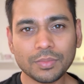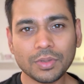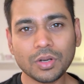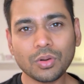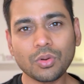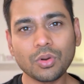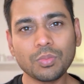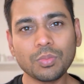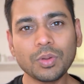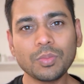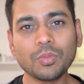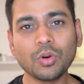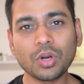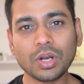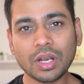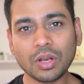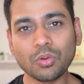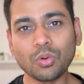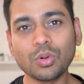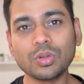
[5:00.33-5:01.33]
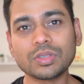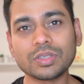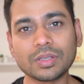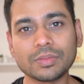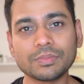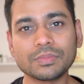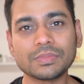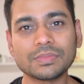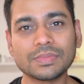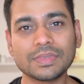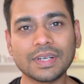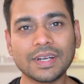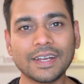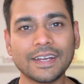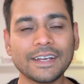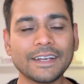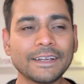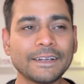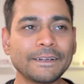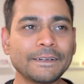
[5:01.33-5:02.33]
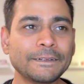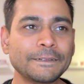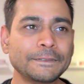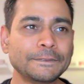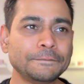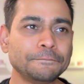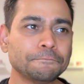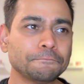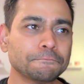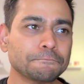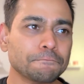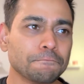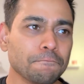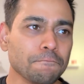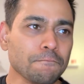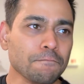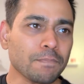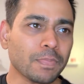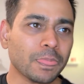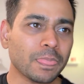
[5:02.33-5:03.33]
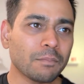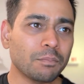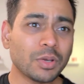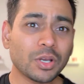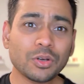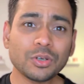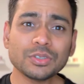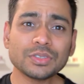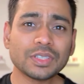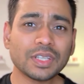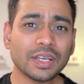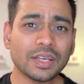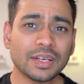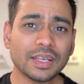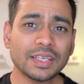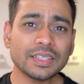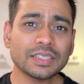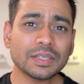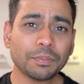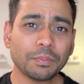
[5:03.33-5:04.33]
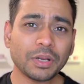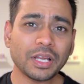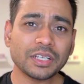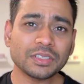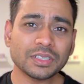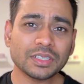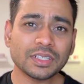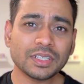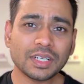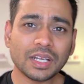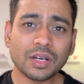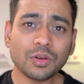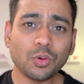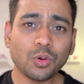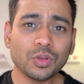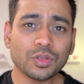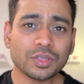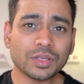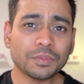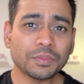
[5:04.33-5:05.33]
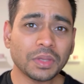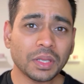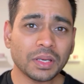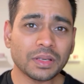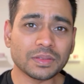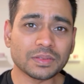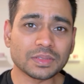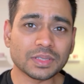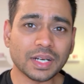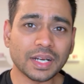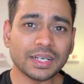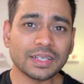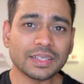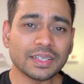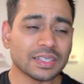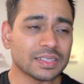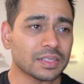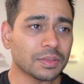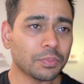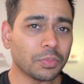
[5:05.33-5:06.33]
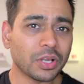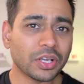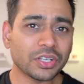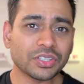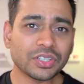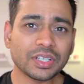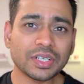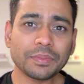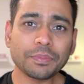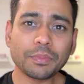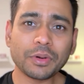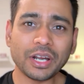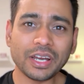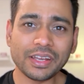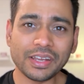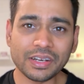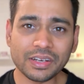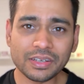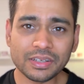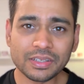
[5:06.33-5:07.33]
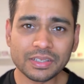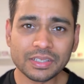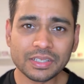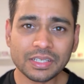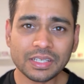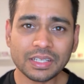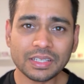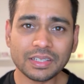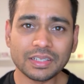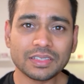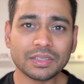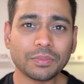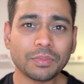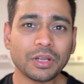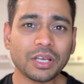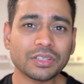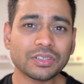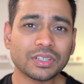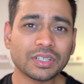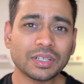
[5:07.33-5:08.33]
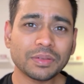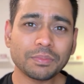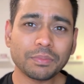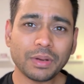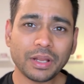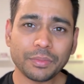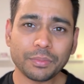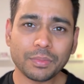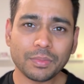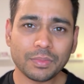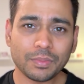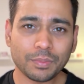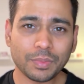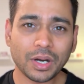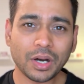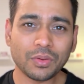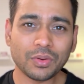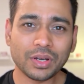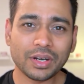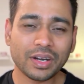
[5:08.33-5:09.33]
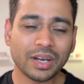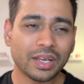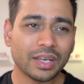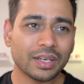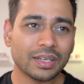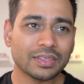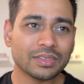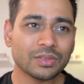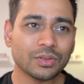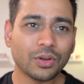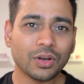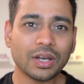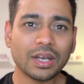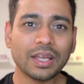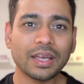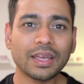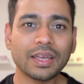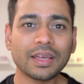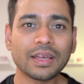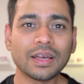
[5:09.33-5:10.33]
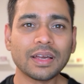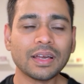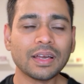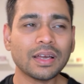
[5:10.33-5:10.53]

and could be more unwholesome, right? Because there is a pleasure in unwholesome things, right? There is a pleasure in pride. There's a pleasure in ple- power, right? It's not like